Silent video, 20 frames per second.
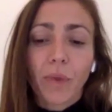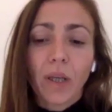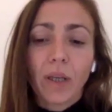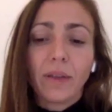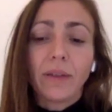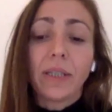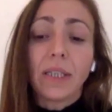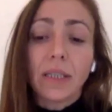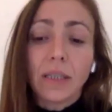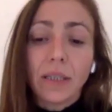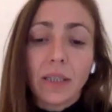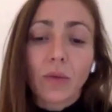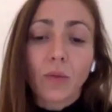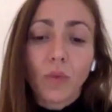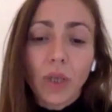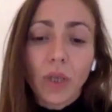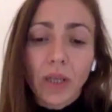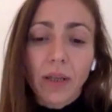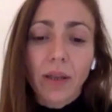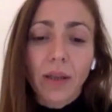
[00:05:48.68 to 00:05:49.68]
dealing
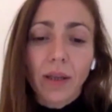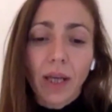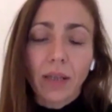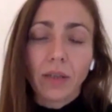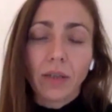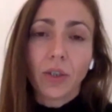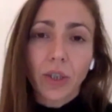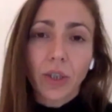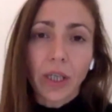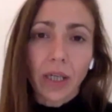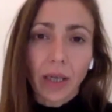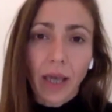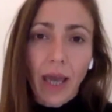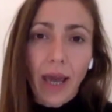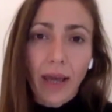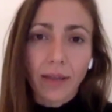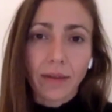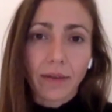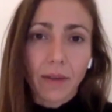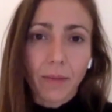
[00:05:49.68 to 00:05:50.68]
with and looking
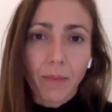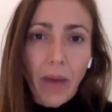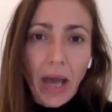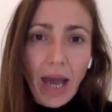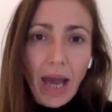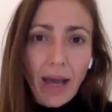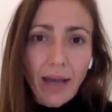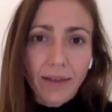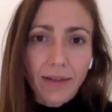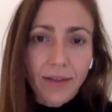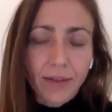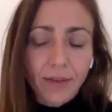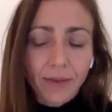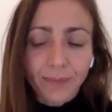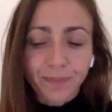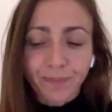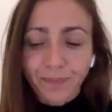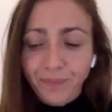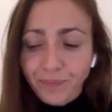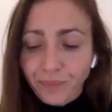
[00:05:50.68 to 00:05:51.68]
at the past.
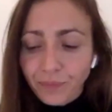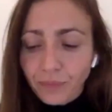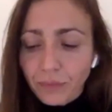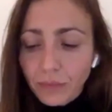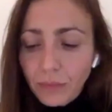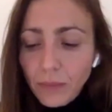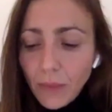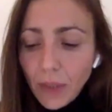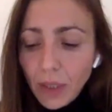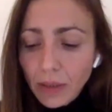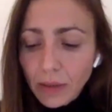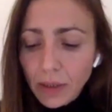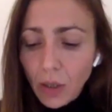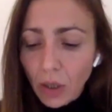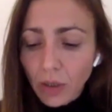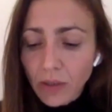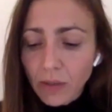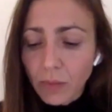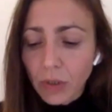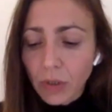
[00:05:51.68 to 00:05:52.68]
The
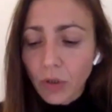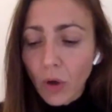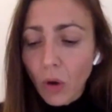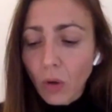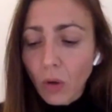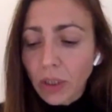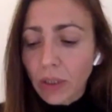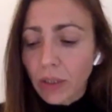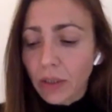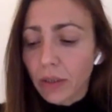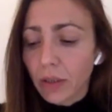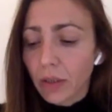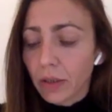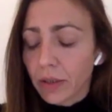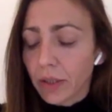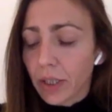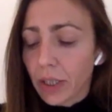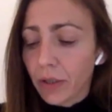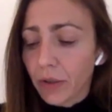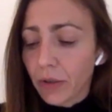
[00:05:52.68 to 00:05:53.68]
ultimate goal
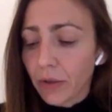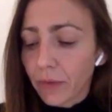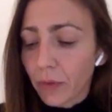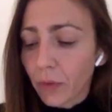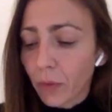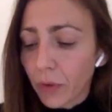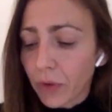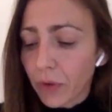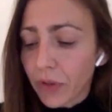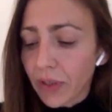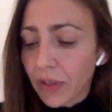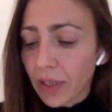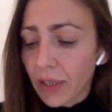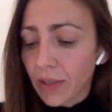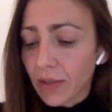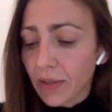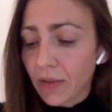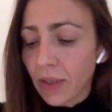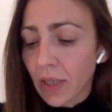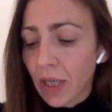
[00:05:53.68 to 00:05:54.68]
here of course,
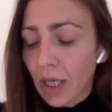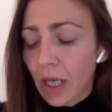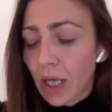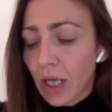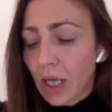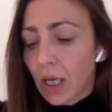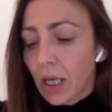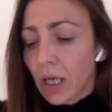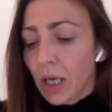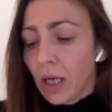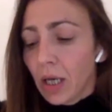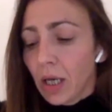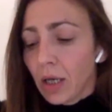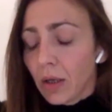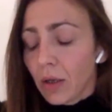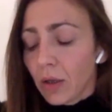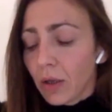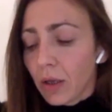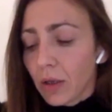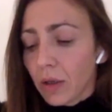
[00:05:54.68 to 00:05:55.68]
is
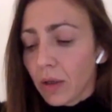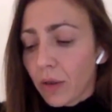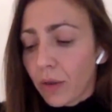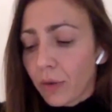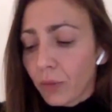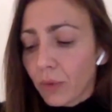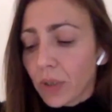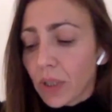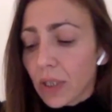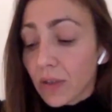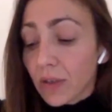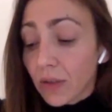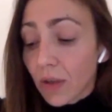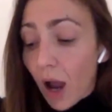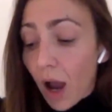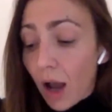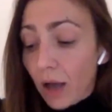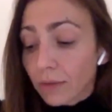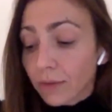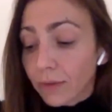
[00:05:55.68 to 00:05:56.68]
through these
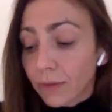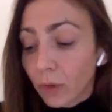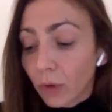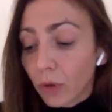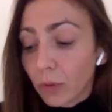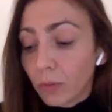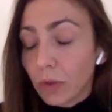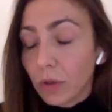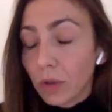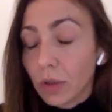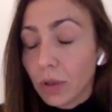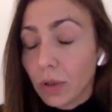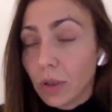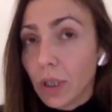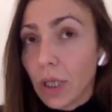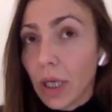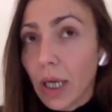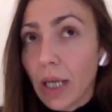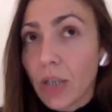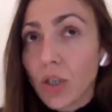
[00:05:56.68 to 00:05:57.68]

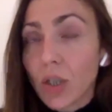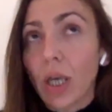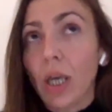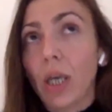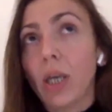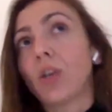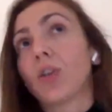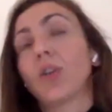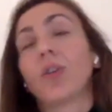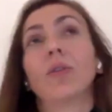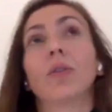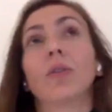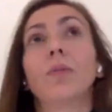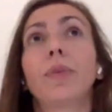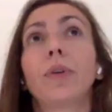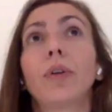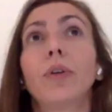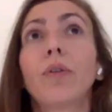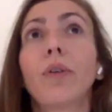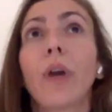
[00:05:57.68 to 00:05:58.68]
non-formal educational
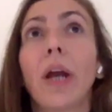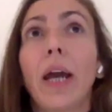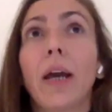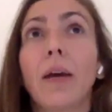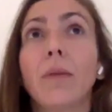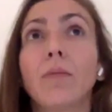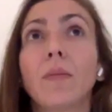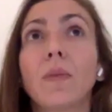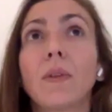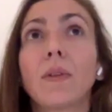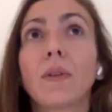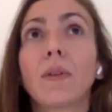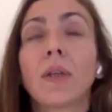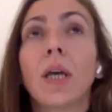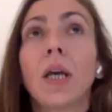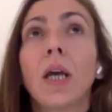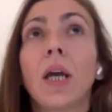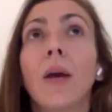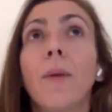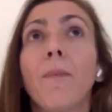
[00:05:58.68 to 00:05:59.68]
programs
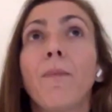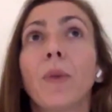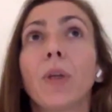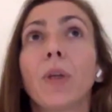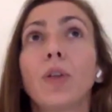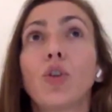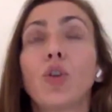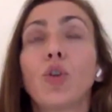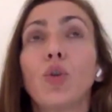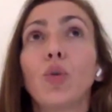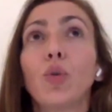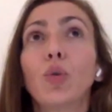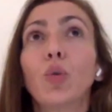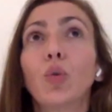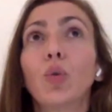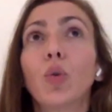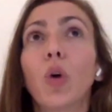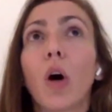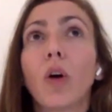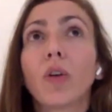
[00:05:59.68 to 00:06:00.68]

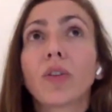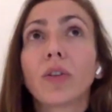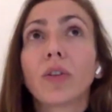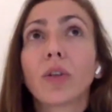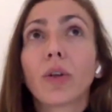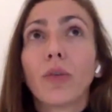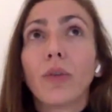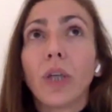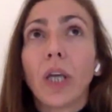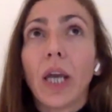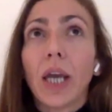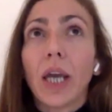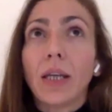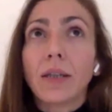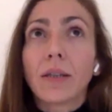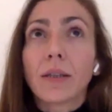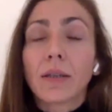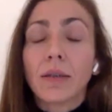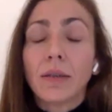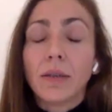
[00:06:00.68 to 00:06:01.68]
to also
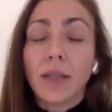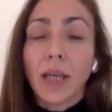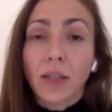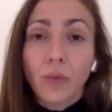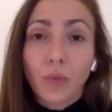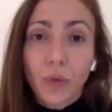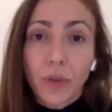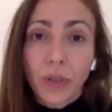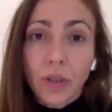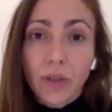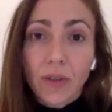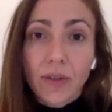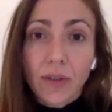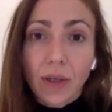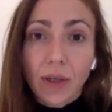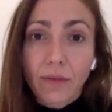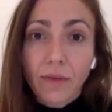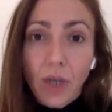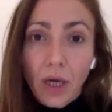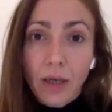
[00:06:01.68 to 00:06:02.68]
create networks
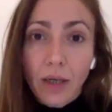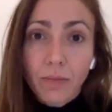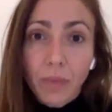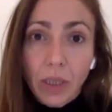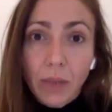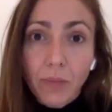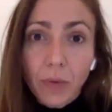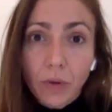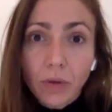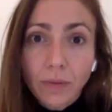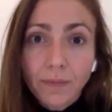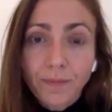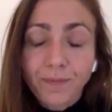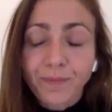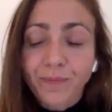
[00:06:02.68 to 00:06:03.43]
of young people,